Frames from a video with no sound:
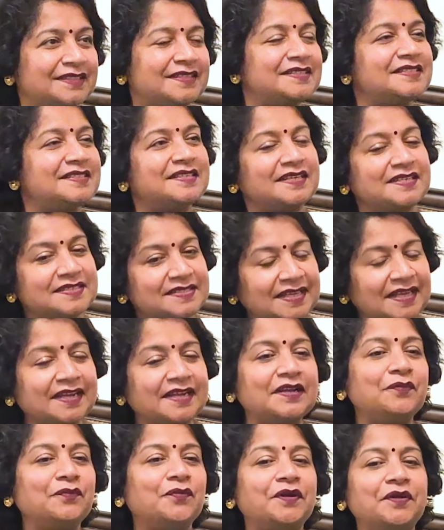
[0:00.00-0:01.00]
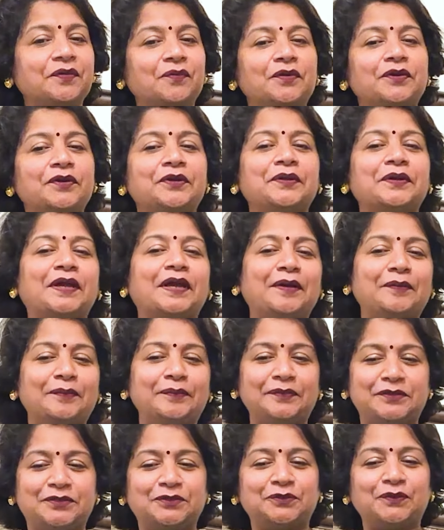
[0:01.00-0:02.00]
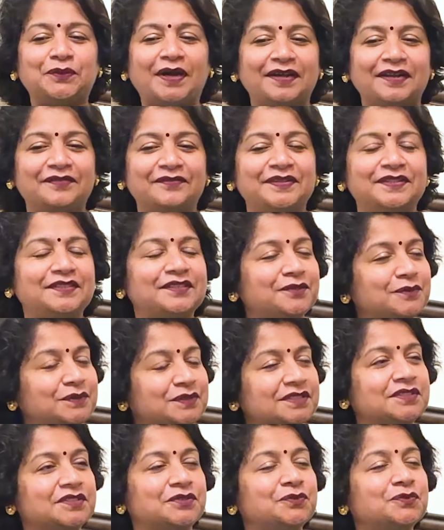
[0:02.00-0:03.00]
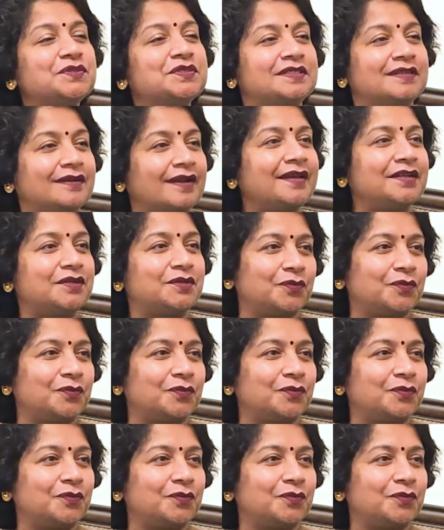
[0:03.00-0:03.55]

This is exactly what I wanted to come to, Arvind. You just use the right